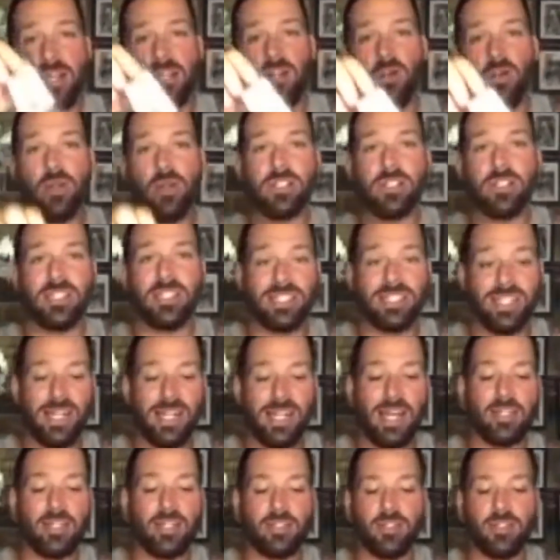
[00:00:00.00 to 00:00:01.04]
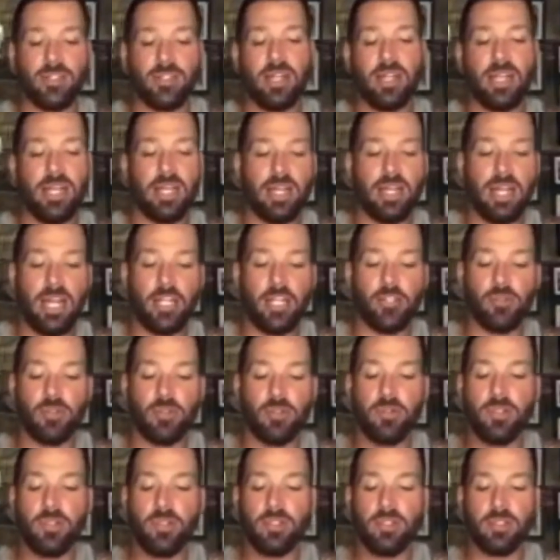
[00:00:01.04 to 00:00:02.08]
Daniel Wilson did enter, and I
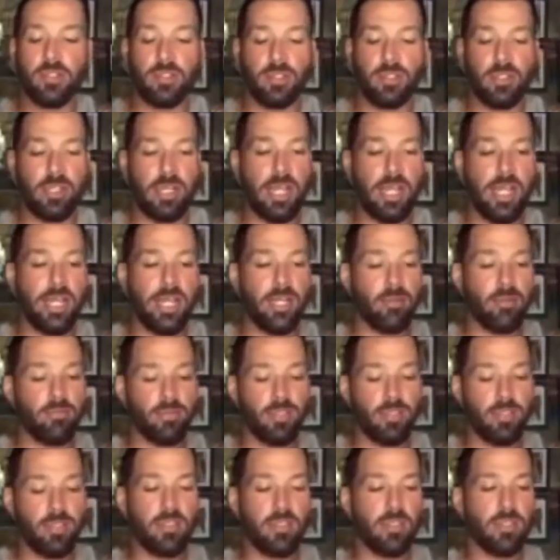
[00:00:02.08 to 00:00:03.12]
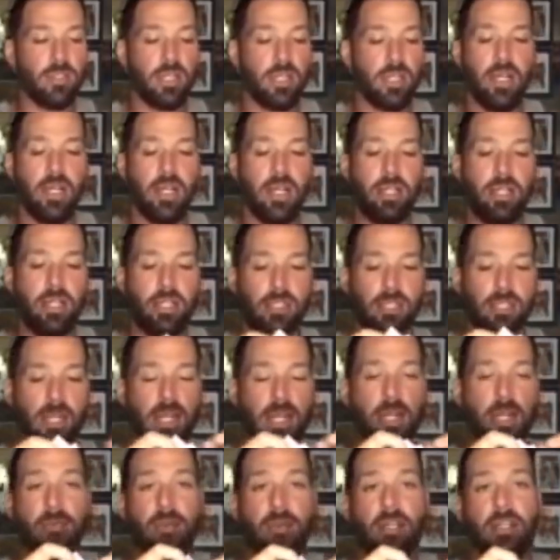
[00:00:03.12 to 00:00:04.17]
drew names, and his
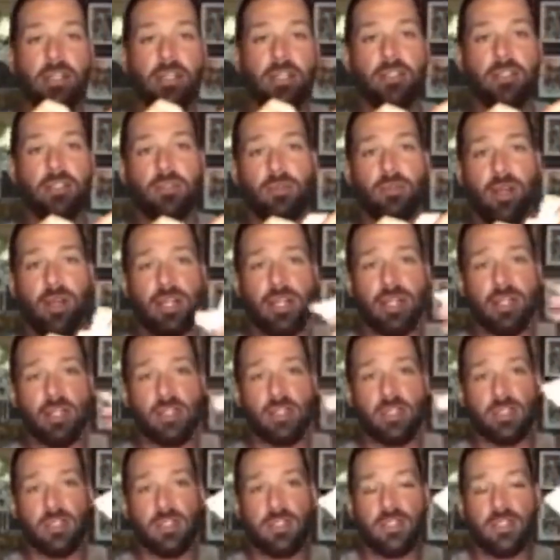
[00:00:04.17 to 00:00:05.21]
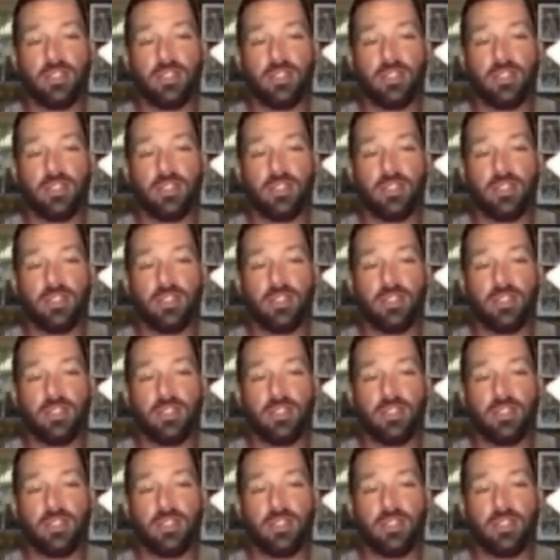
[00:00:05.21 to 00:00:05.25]
name is right here.